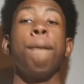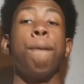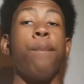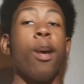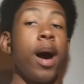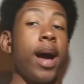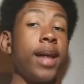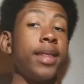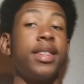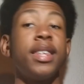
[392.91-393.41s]

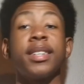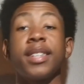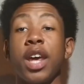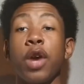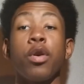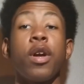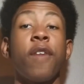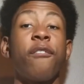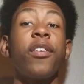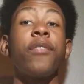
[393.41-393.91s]
But this
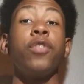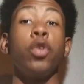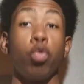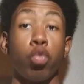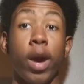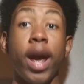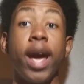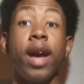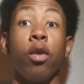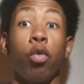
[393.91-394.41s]
Area
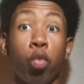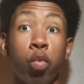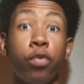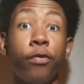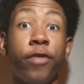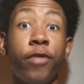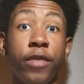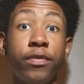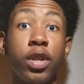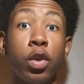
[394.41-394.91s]

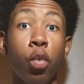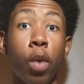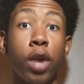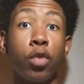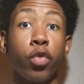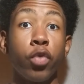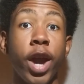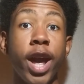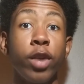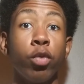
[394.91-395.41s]

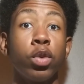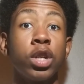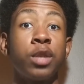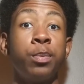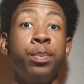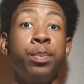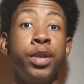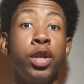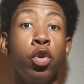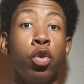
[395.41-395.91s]
51 raid
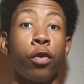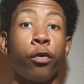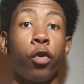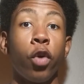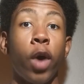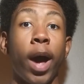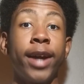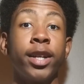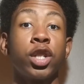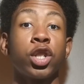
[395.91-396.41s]
was
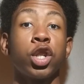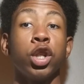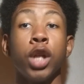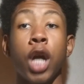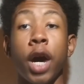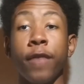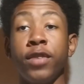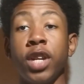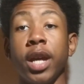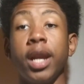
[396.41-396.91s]
beautiful. I just
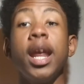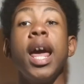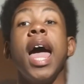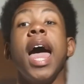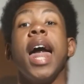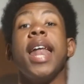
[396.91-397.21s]
loved it.